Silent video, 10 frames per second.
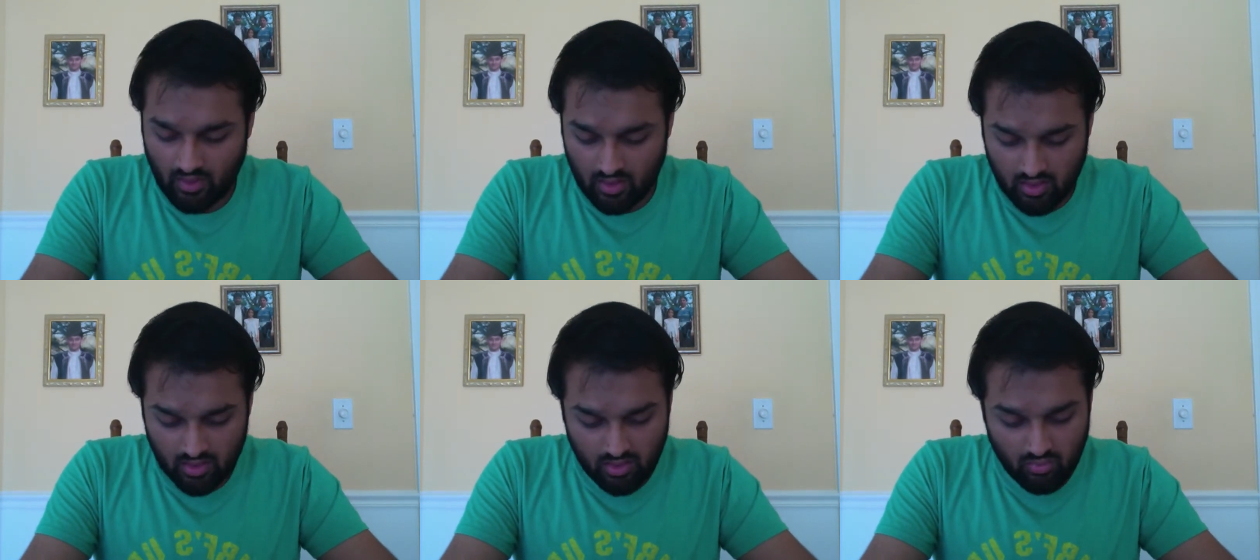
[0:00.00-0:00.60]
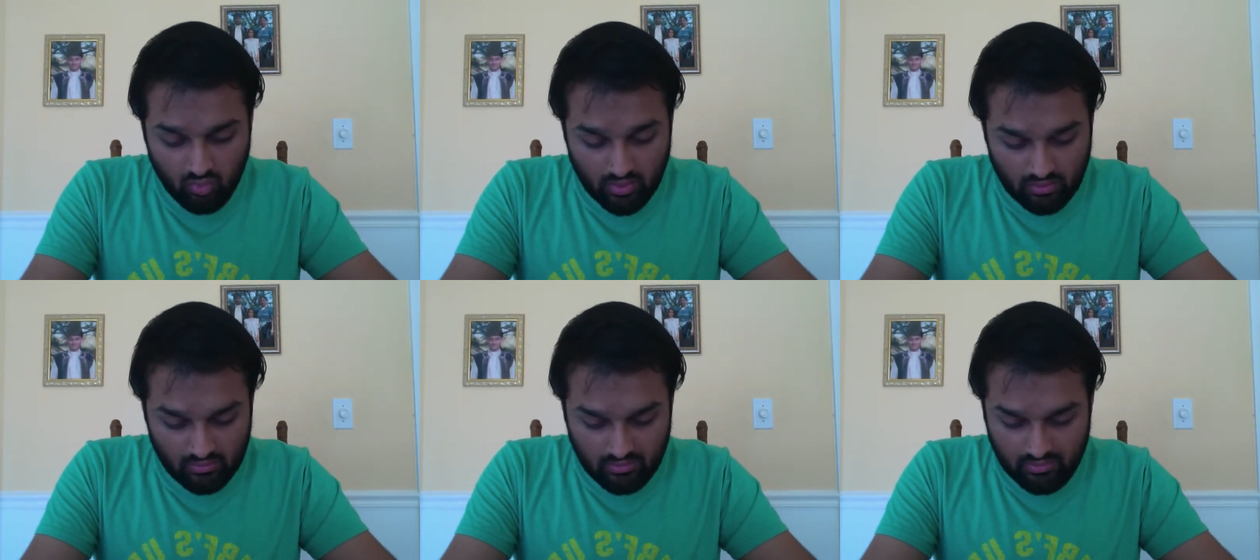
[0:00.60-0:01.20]
What
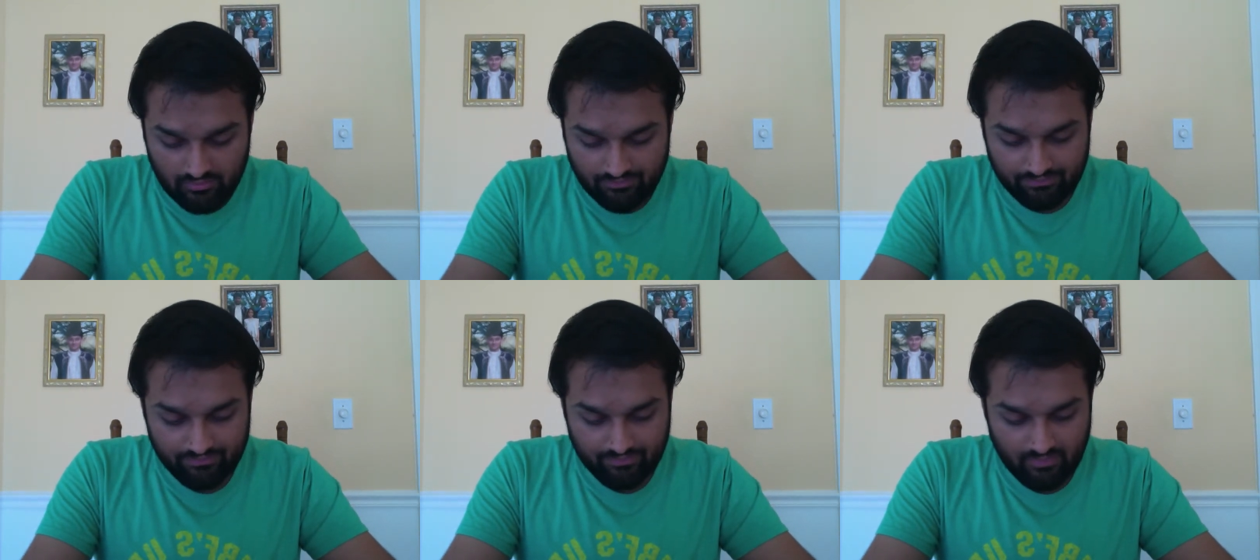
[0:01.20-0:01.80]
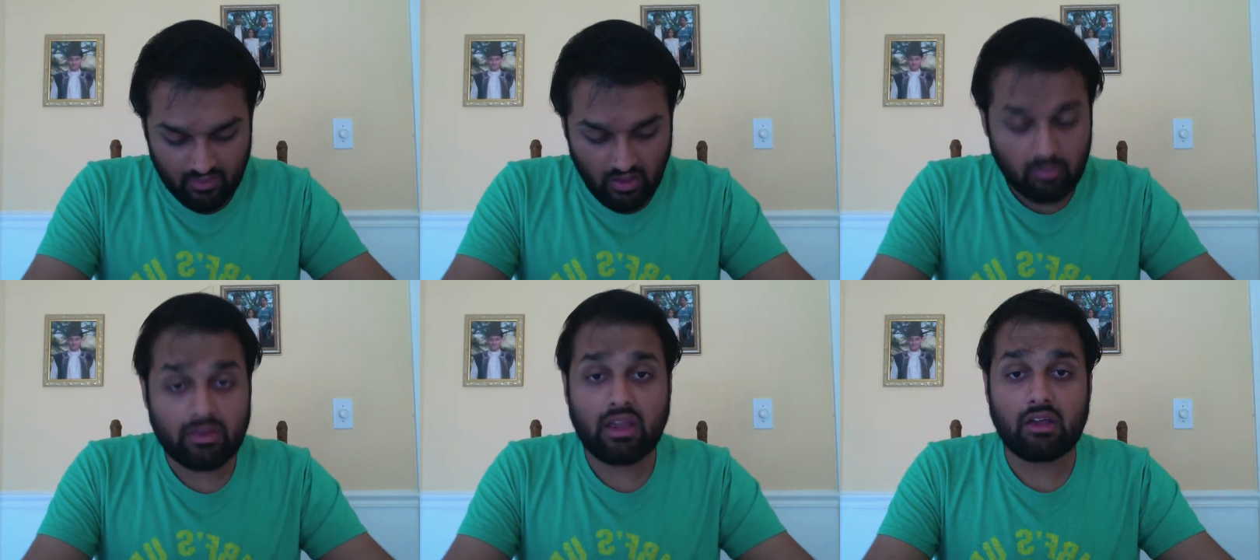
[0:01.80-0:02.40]
else?
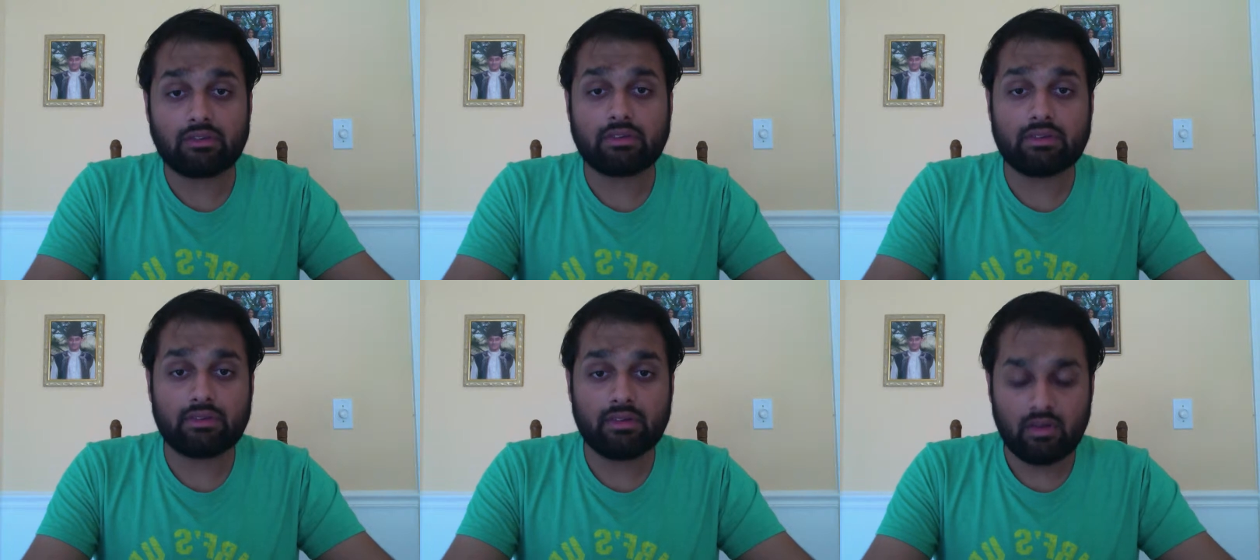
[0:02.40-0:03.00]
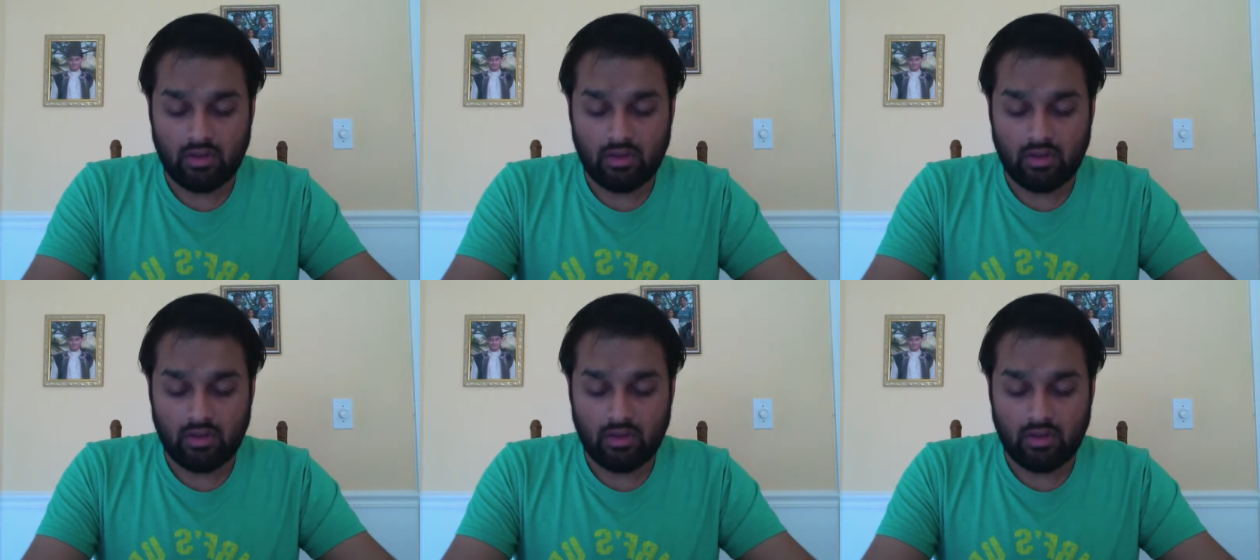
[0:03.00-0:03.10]
Complications.